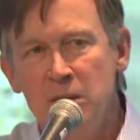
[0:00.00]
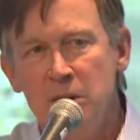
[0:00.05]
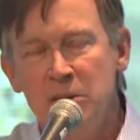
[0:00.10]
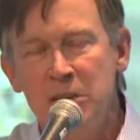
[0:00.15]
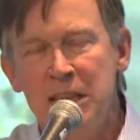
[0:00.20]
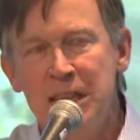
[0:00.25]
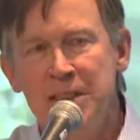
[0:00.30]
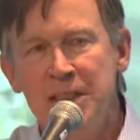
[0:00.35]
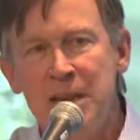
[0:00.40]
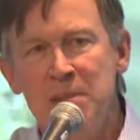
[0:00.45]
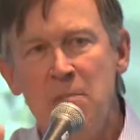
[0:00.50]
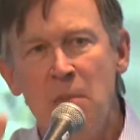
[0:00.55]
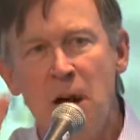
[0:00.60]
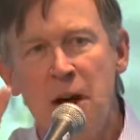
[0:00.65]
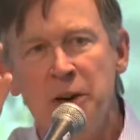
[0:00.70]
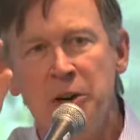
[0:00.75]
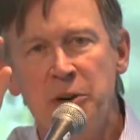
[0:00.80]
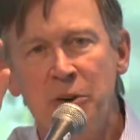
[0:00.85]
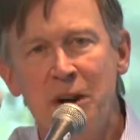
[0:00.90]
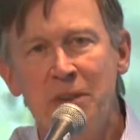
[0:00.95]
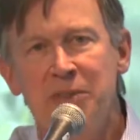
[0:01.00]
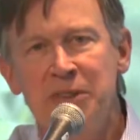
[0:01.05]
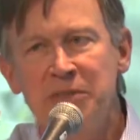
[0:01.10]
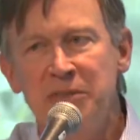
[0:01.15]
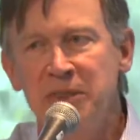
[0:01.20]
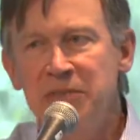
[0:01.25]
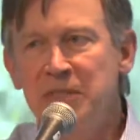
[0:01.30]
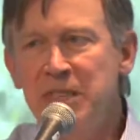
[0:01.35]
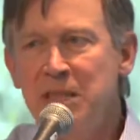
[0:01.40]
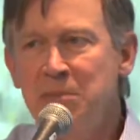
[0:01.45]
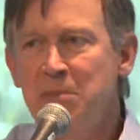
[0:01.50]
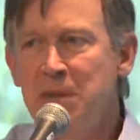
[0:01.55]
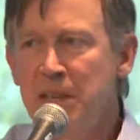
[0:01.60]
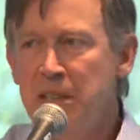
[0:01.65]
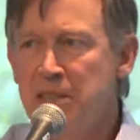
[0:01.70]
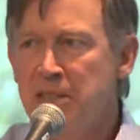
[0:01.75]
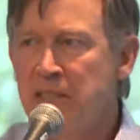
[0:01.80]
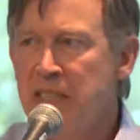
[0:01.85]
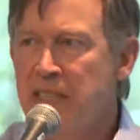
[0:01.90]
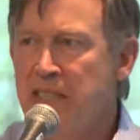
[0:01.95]
they, they monitor every 15
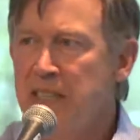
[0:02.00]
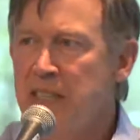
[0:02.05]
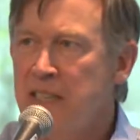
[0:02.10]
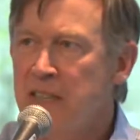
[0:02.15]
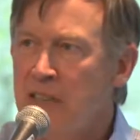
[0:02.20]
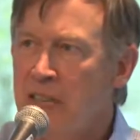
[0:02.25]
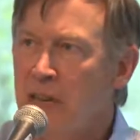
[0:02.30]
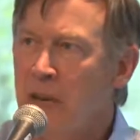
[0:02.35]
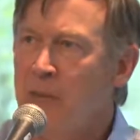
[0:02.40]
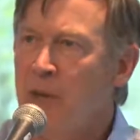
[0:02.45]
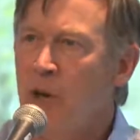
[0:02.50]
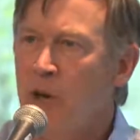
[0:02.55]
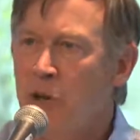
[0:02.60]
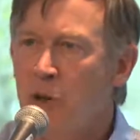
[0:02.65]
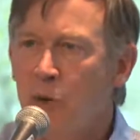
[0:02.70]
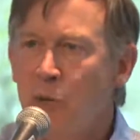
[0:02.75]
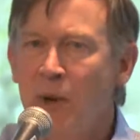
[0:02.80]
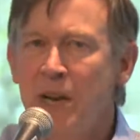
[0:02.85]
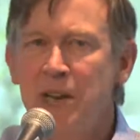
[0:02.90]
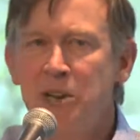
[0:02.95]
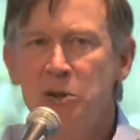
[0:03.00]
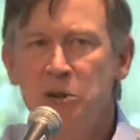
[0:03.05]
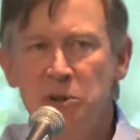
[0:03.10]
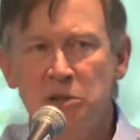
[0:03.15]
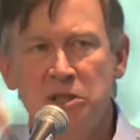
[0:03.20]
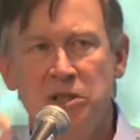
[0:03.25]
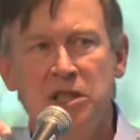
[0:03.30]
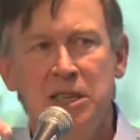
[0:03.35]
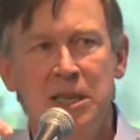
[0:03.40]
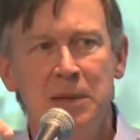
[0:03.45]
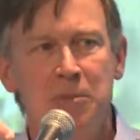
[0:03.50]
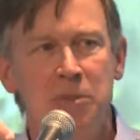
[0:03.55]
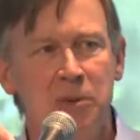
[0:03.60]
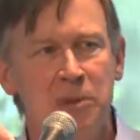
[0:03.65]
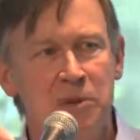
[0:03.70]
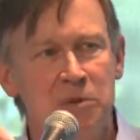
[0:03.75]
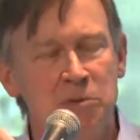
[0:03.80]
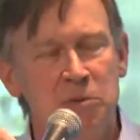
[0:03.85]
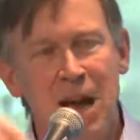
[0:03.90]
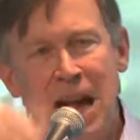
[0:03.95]
minutes. They see, they come in, are you awake, are you asleep, are
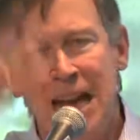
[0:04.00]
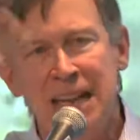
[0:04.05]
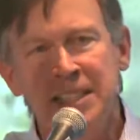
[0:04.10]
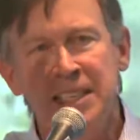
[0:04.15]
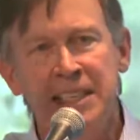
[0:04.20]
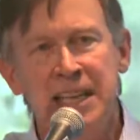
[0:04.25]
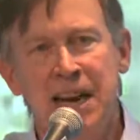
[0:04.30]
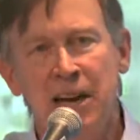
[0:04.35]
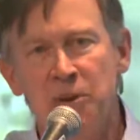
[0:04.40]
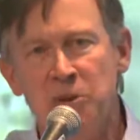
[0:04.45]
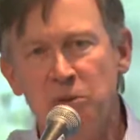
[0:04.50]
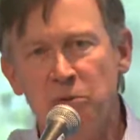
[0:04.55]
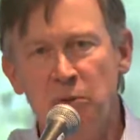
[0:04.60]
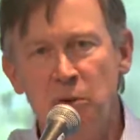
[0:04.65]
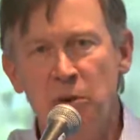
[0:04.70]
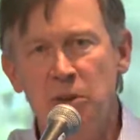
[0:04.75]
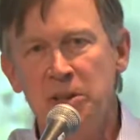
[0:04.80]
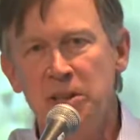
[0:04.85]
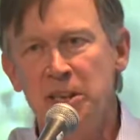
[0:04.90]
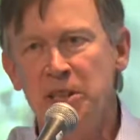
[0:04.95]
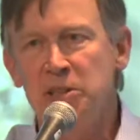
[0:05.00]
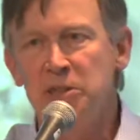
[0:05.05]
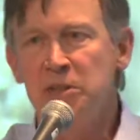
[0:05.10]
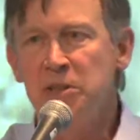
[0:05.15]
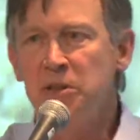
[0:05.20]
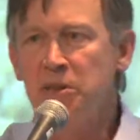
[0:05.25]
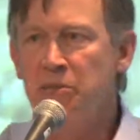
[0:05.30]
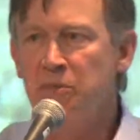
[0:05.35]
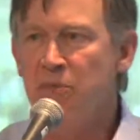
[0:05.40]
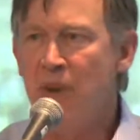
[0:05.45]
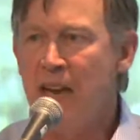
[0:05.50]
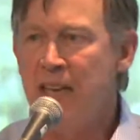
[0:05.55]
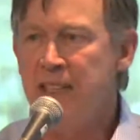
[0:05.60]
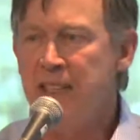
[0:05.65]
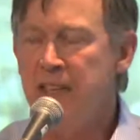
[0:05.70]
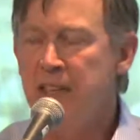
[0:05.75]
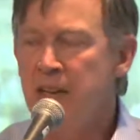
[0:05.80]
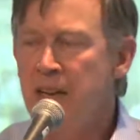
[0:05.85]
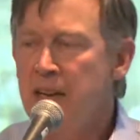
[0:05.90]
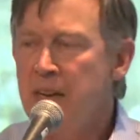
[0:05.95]
you acting out, are you throwing things, are you
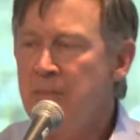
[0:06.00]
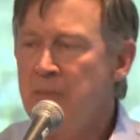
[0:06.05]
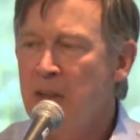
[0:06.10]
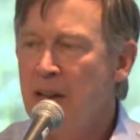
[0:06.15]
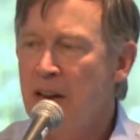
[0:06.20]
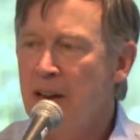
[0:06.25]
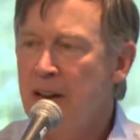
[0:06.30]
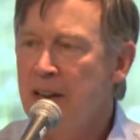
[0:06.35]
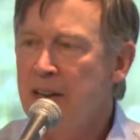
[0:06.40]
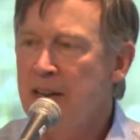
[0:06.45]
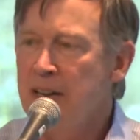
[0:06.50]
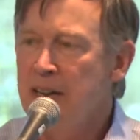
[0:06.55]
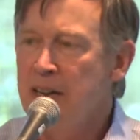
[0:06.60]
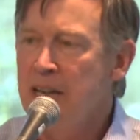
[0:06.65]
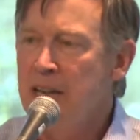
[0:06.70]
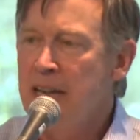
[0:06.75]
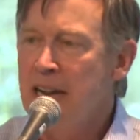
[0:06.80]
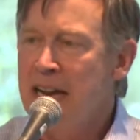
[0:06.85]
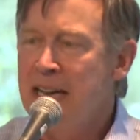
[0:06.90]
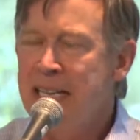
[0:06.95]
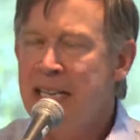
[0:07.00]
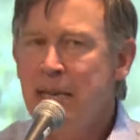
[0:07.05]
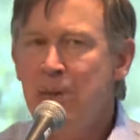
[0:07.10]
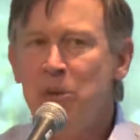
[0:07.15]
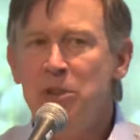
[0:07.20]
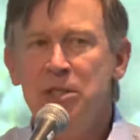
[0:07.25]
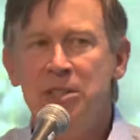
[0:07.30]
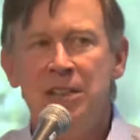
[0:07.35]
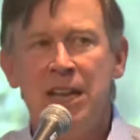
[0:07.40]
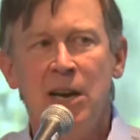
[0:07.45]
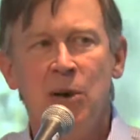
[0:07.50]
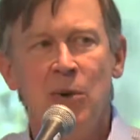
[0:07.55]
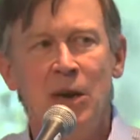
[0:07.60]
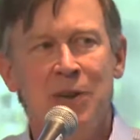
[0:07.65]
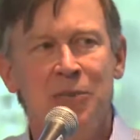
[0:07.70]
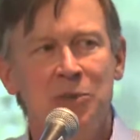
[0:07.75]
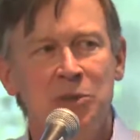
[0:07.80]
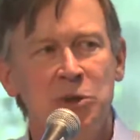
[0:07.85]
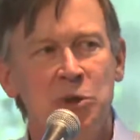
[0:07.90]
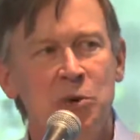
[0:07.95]
frantic? Uh, and he would stay awake
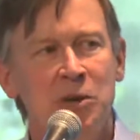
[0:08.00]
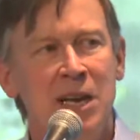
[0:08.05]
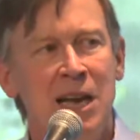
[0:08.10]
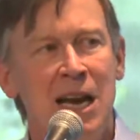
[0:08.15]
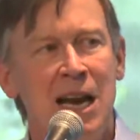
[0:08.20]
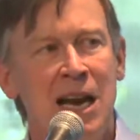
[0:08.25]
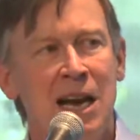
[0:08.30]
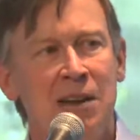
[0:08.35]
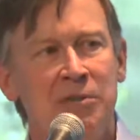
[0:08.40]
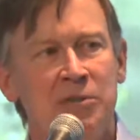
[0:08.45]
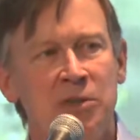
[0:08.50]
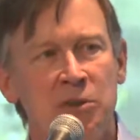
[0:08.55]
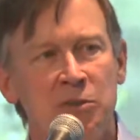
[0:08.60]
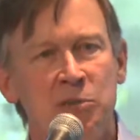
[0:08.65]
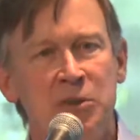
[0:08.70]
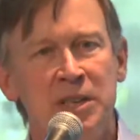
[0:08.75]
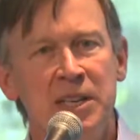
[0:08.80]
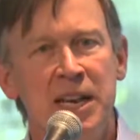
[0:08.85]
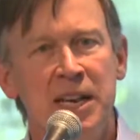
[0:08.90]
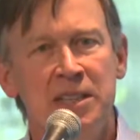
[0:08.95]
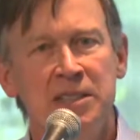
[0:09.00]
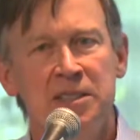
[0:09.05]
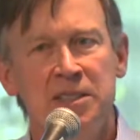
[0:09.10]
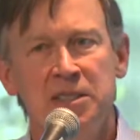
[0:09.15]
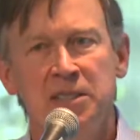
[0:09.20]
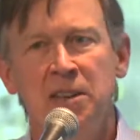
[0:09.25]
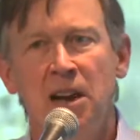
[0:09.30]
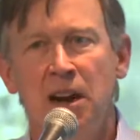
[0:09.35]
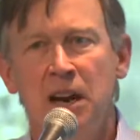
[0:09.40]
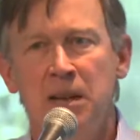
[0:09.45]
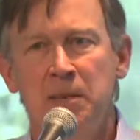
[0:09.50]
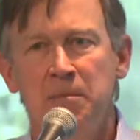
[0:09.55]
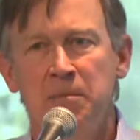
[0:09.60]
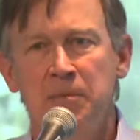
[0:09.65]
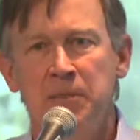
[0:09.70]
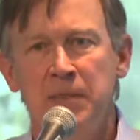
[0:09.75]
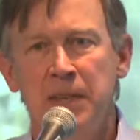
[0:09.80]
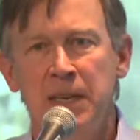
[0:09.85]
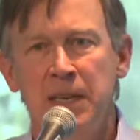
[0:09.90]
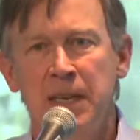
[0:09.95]
for two and a half to three days at a time.
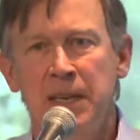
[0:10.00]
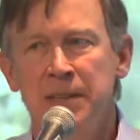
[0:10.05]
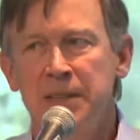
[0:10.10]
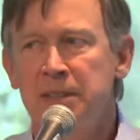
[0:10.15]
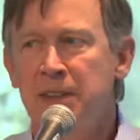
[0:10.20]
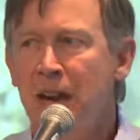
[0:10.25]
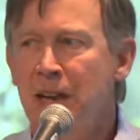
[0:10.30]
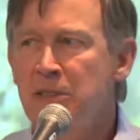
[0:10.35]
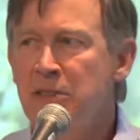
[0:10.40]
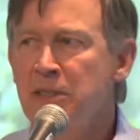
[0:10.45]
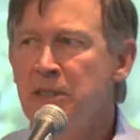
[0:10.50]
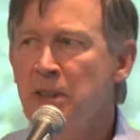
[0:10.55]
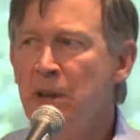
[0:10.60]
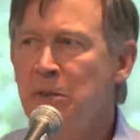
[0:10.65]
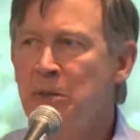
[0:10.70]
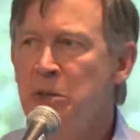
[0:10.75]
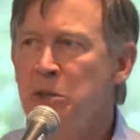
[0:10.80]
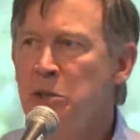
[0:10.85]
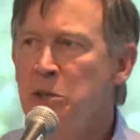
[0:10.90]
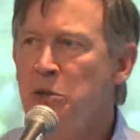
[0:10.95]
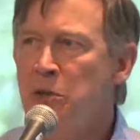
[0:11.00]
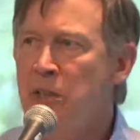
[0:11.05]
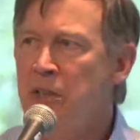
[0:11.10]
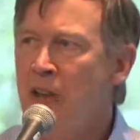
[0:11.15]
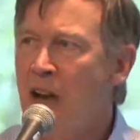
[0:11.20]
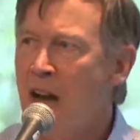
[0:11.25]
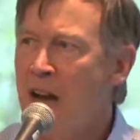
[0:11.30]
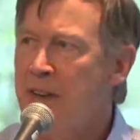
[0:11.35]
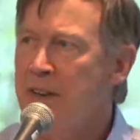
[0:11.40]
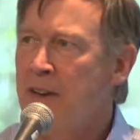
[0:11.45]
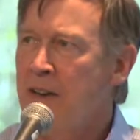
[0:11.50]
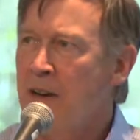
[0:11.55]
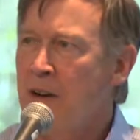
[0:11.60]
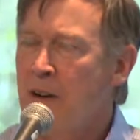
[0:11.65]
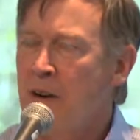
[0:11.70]
And the doctors tell me that you cannot